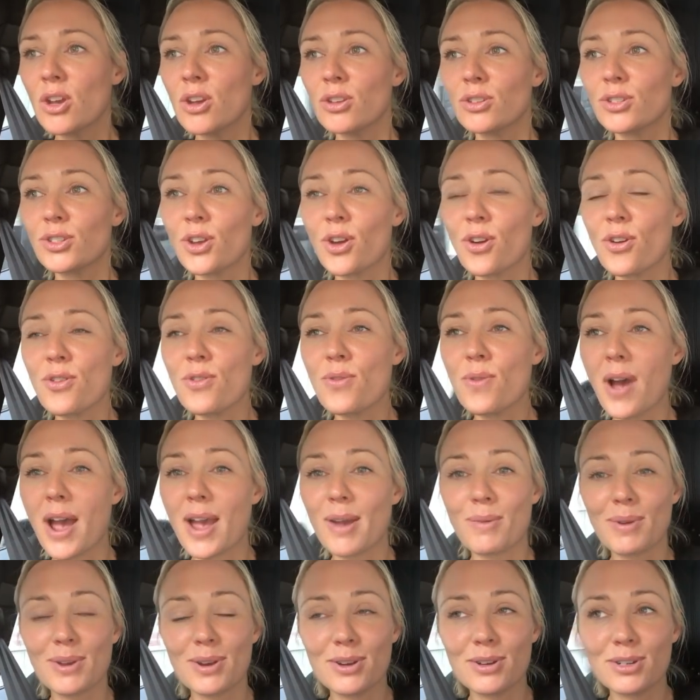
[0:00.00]
So
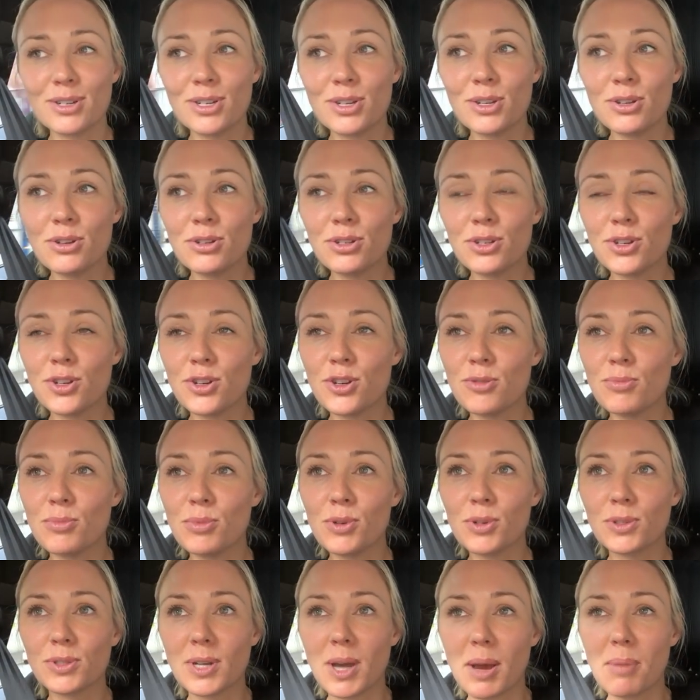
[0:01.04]
I went onto YouTube,
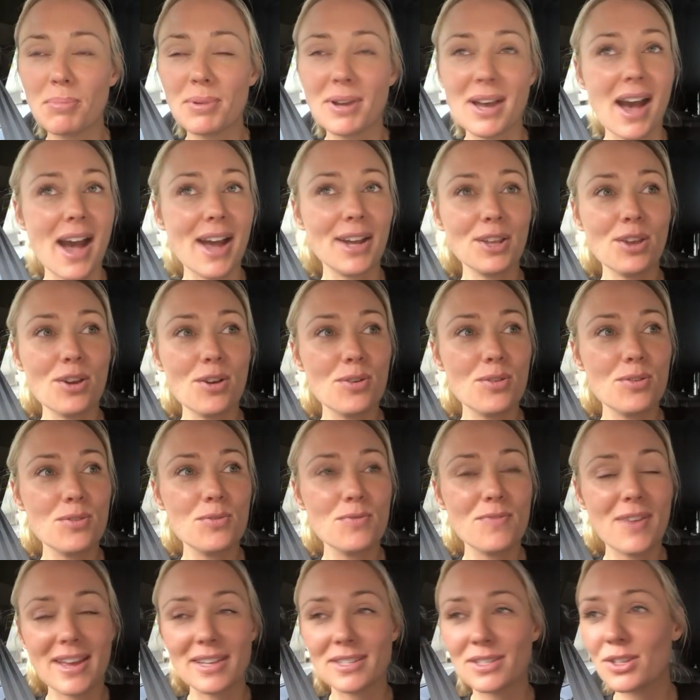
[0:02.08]
looked up
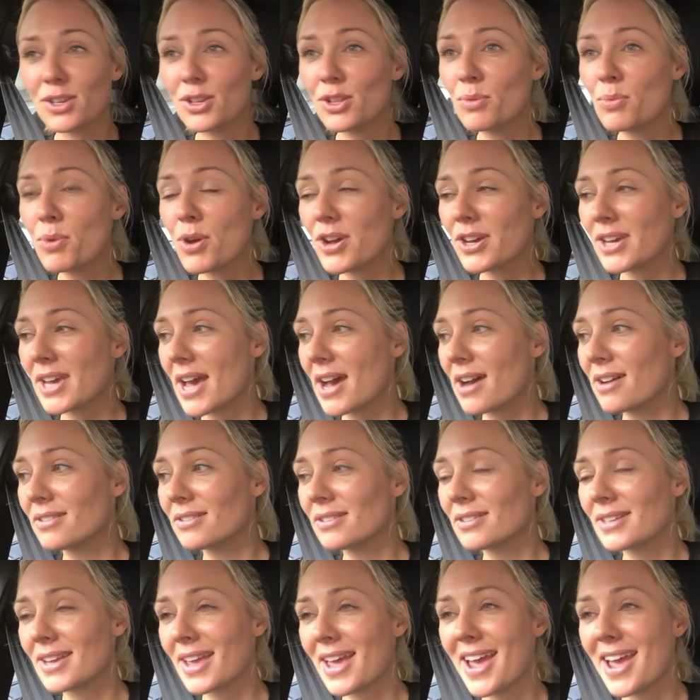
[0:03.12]
cardiovascular
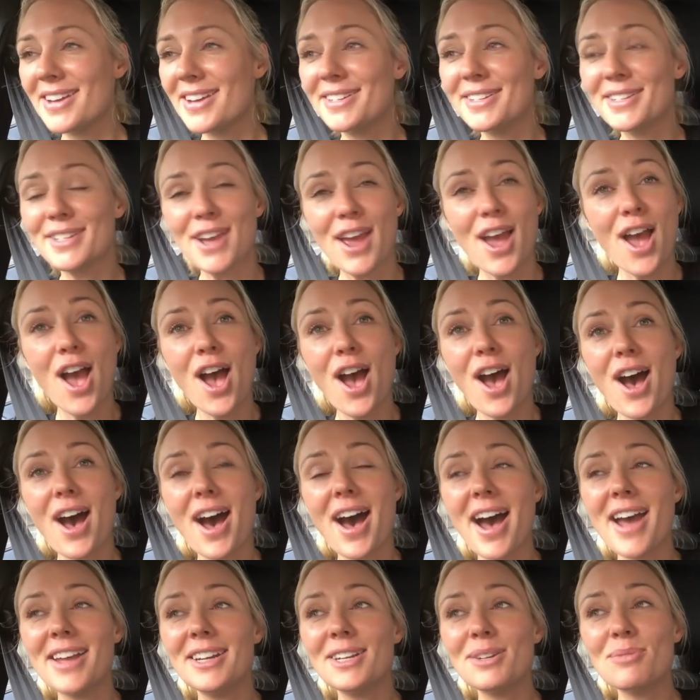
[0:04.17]
workouts, and
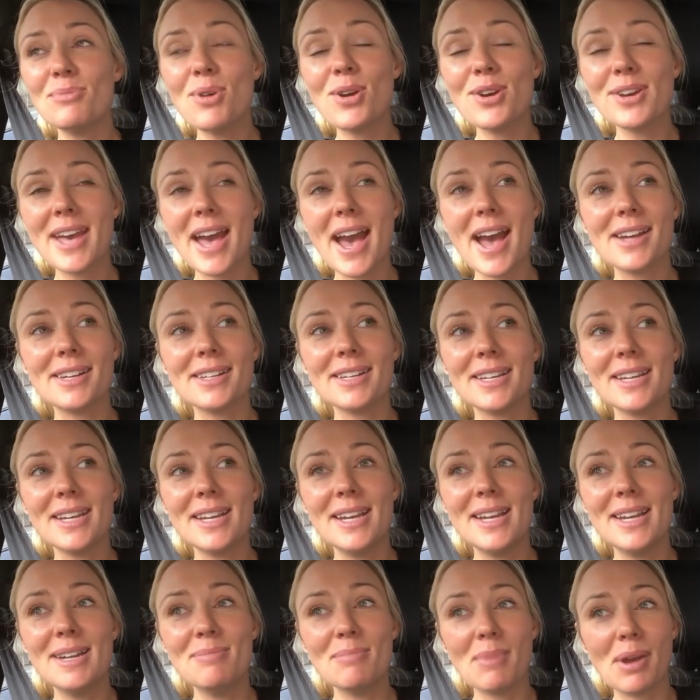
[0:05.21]
I did a workout
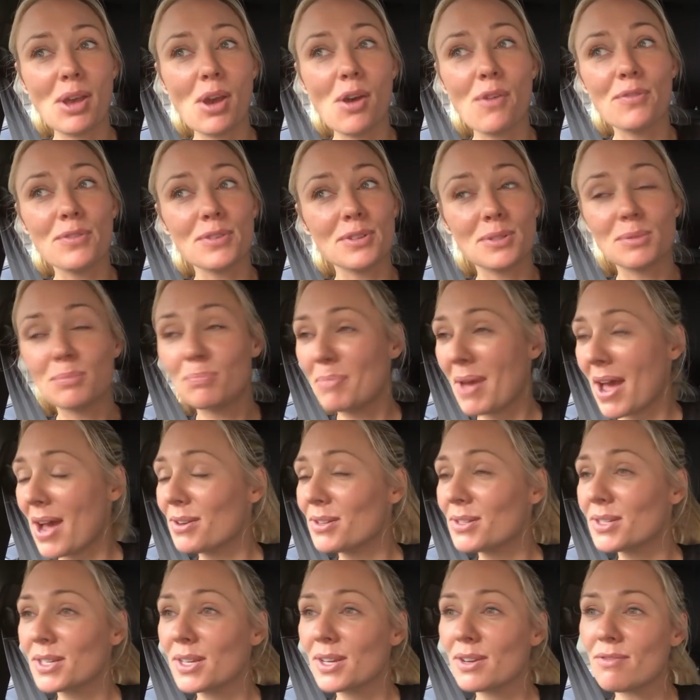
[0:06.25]
in my office,
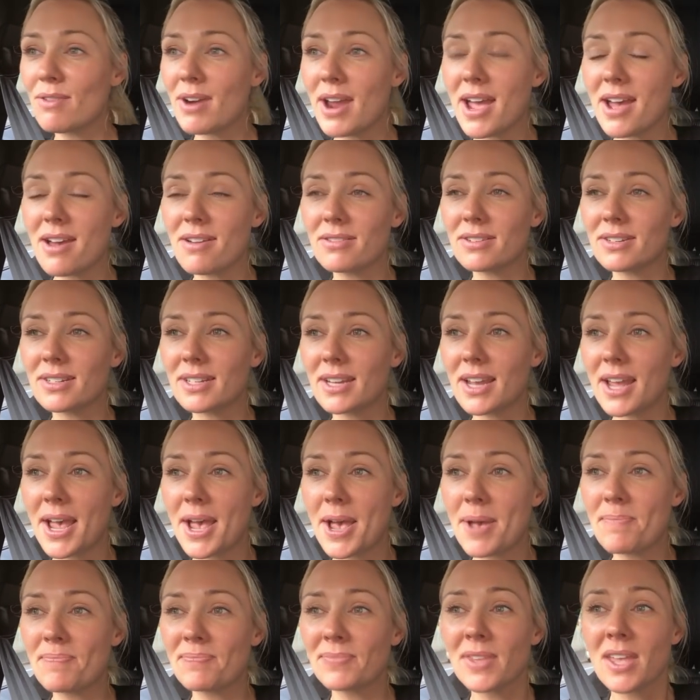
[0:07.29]
bouncing around.
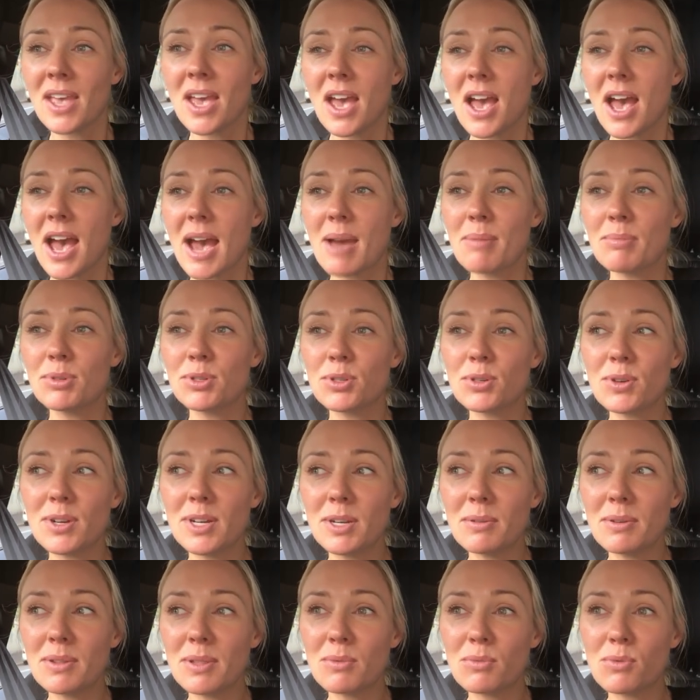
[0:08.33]
Um, I'm sure
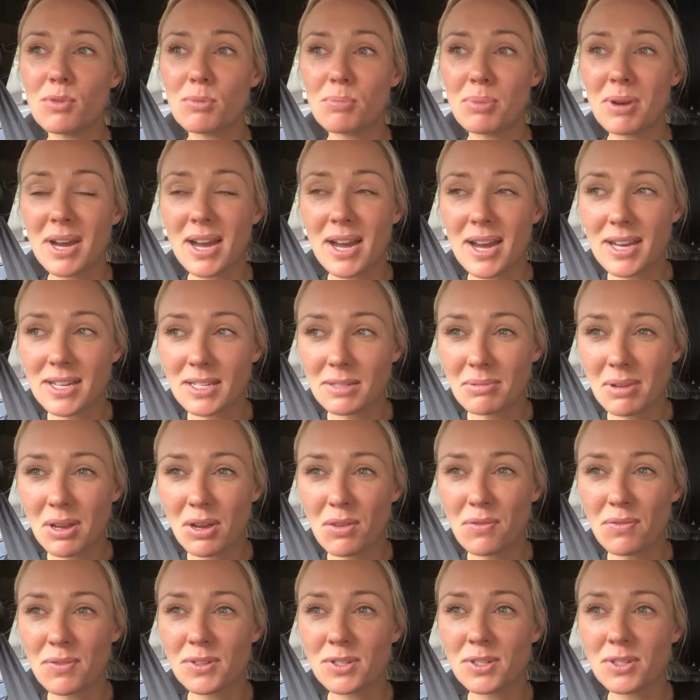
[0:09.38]
anyone that walked past my
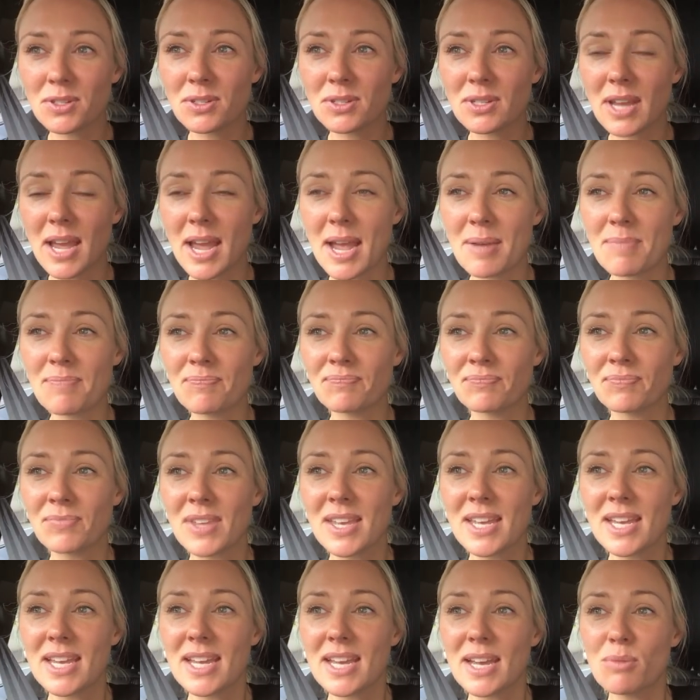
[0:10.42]
office um,
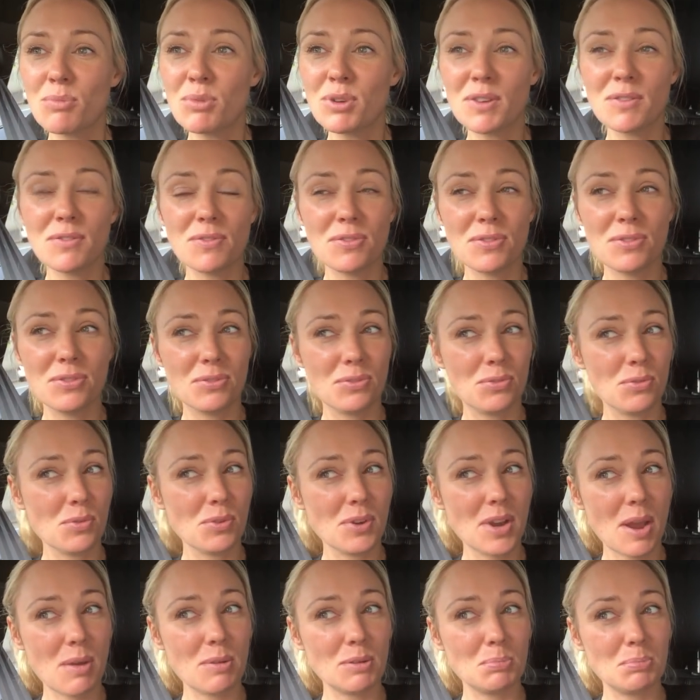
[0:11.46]
would have
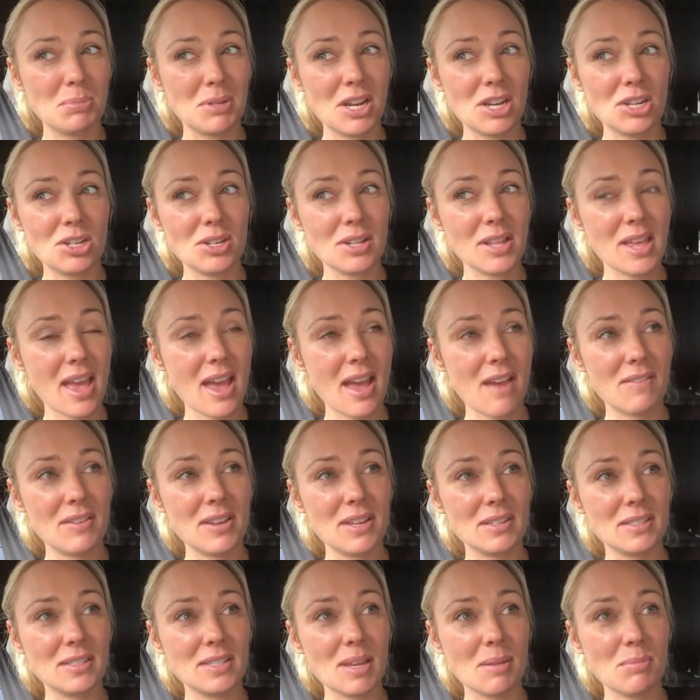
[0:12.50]
thought I was potentially
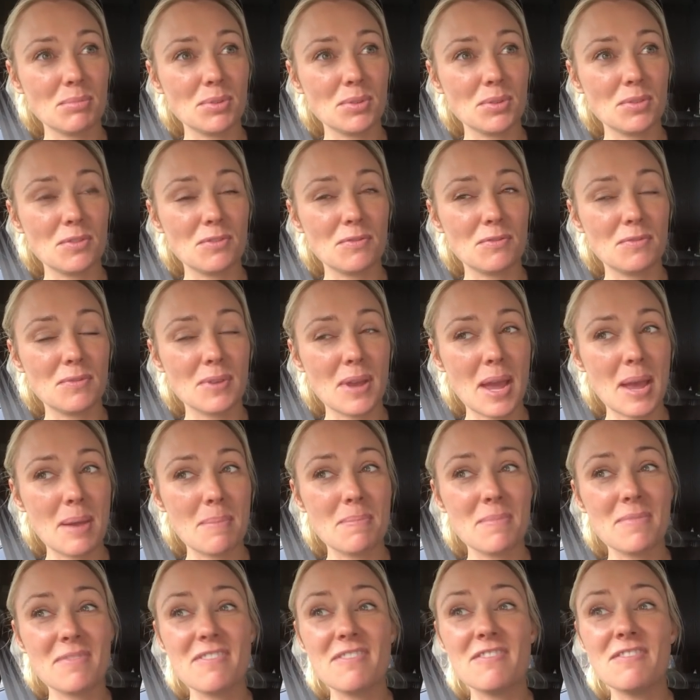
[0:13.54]
having some sort of
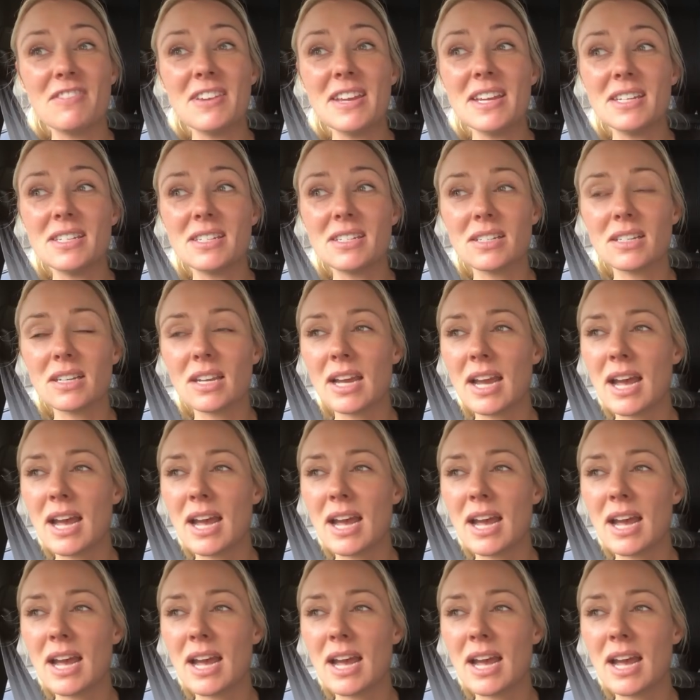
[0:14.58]
um, fit.